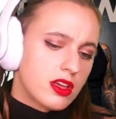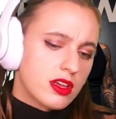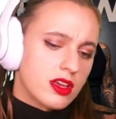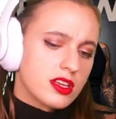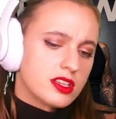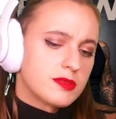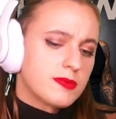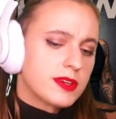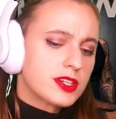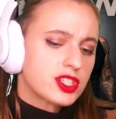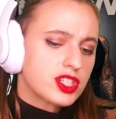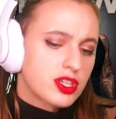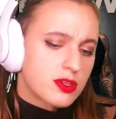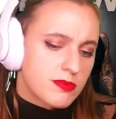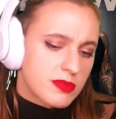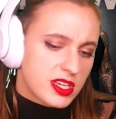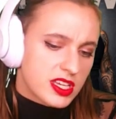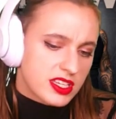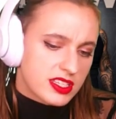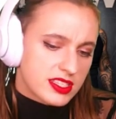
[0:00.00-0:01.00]
Especially
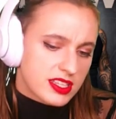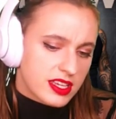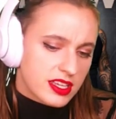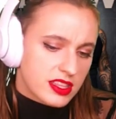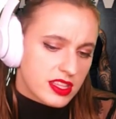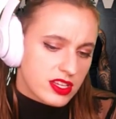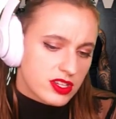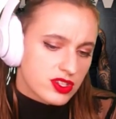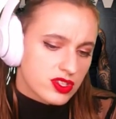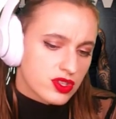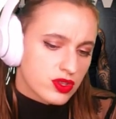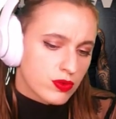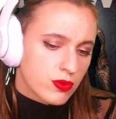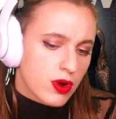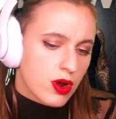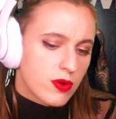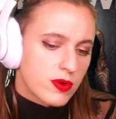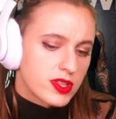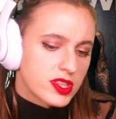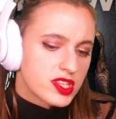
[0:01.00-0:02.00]
because, like, they just
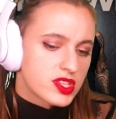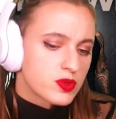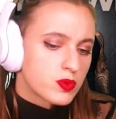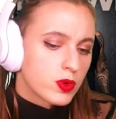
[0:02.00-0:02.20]
throw in this